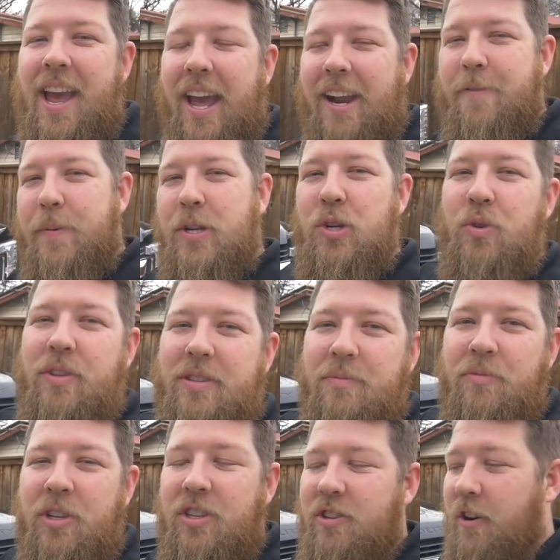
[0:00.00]
and I've been doing
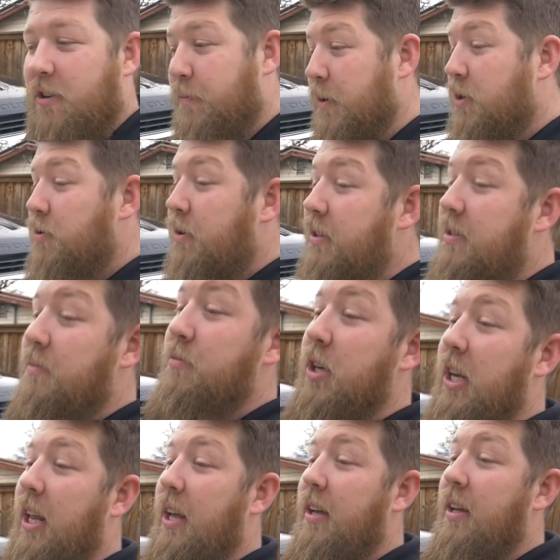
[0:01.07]
some research, been doing some
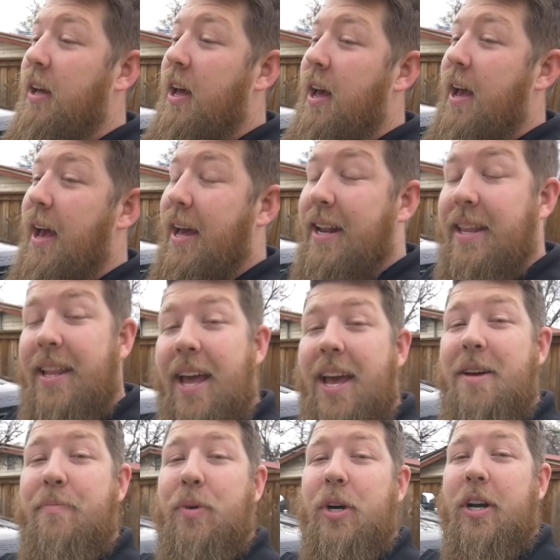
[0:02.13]
reading, and in the
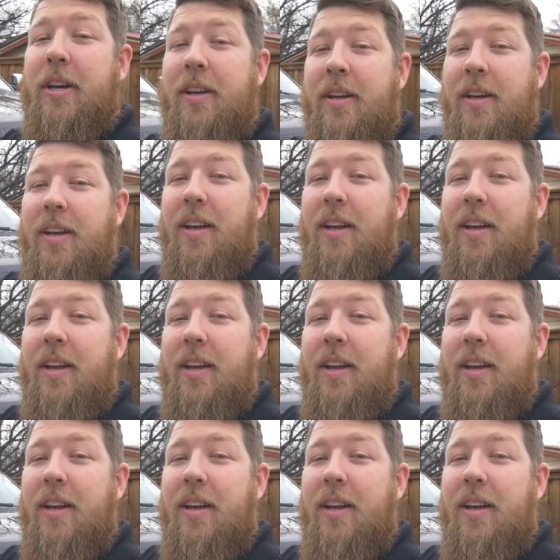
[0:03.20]
handbook